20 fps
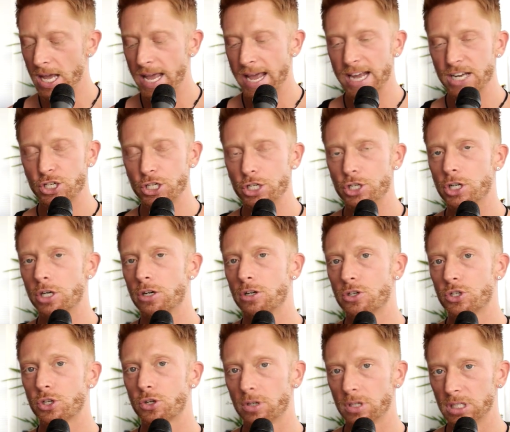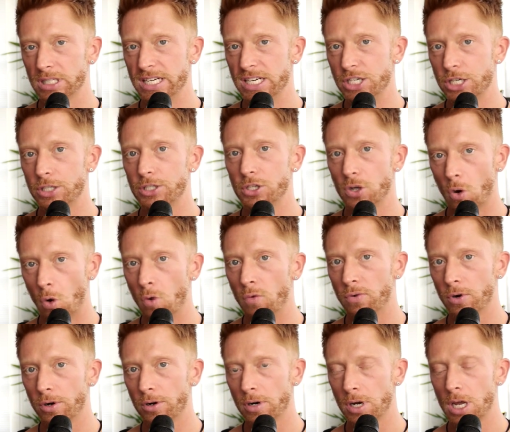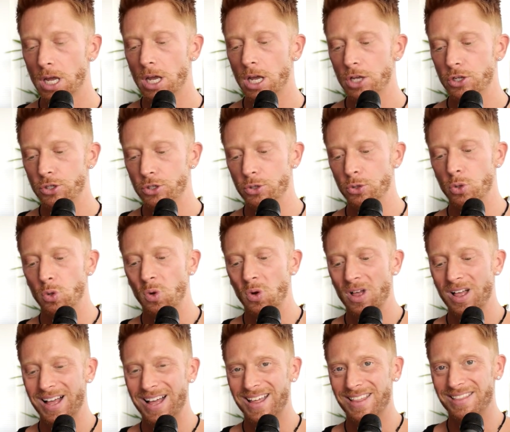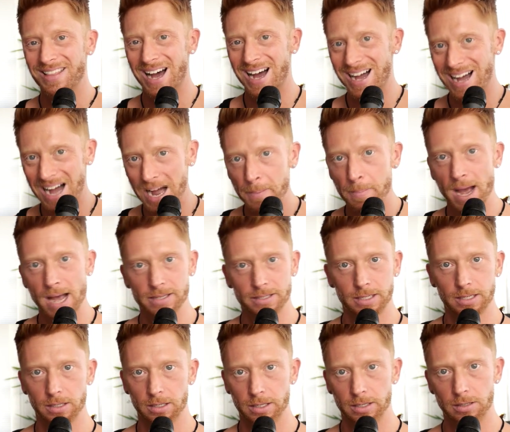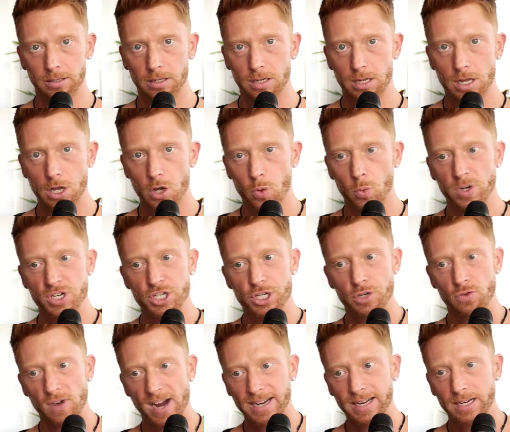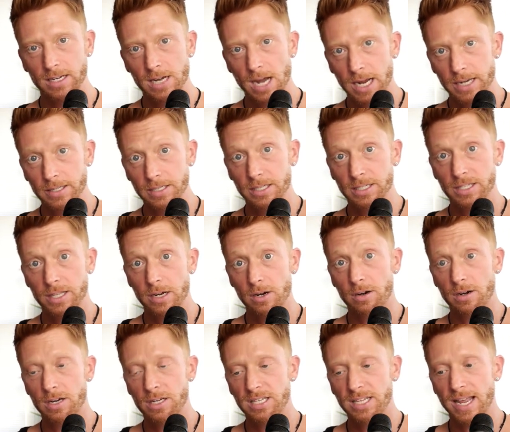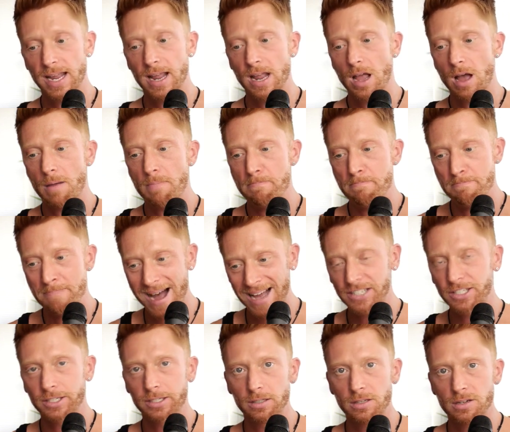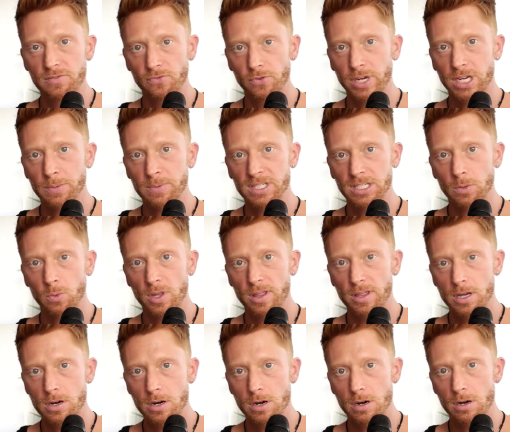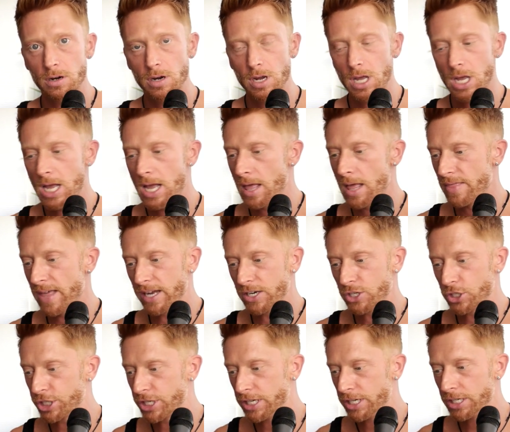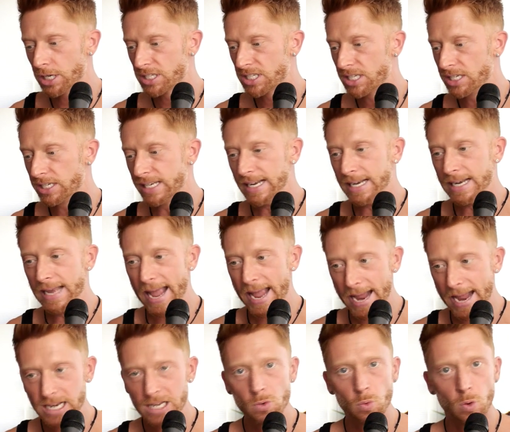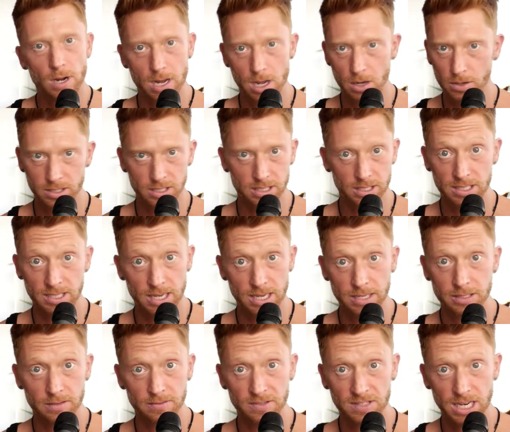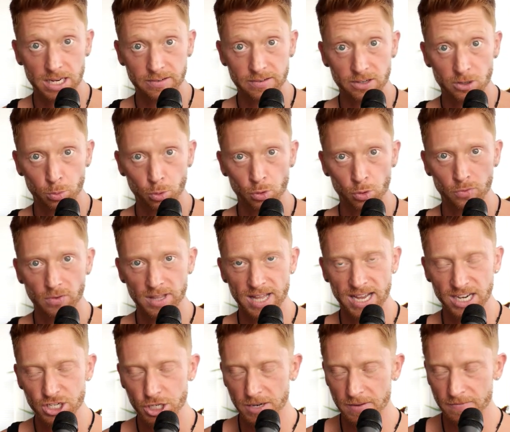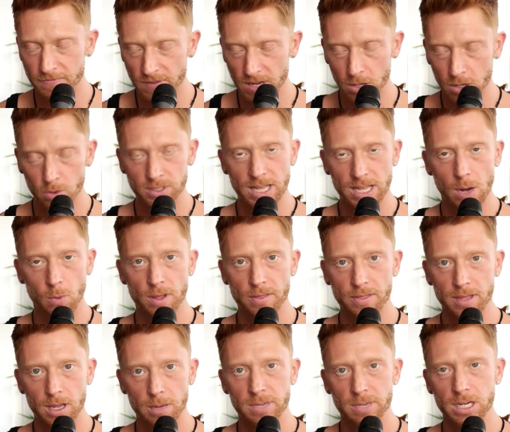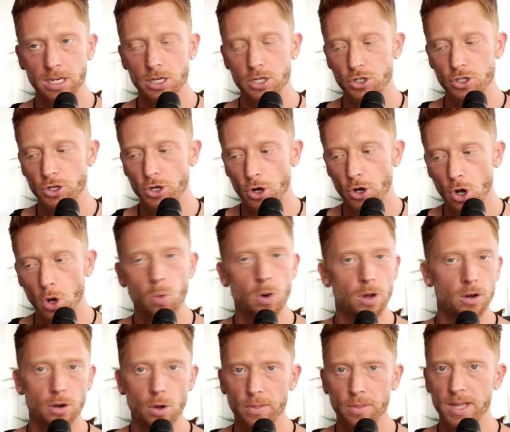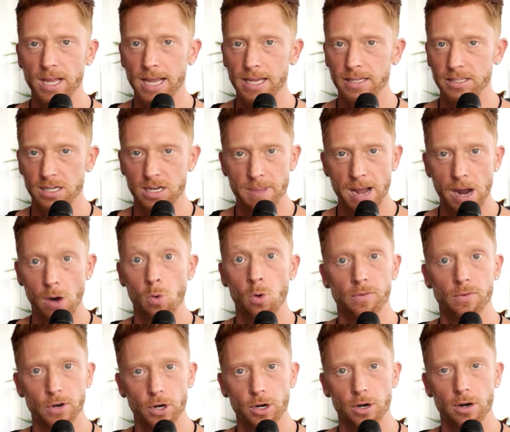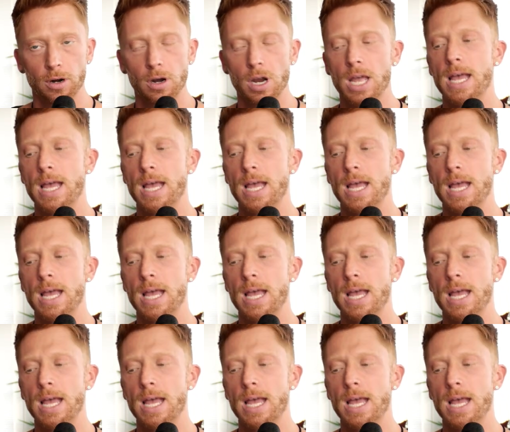And she turns her allegiance over to the high masculine, when she recognizes there is a masculine frequency within her, that she doesn't need anyone else's sense of safety or approval, that she feels that within, because no one, no thing has any power over her,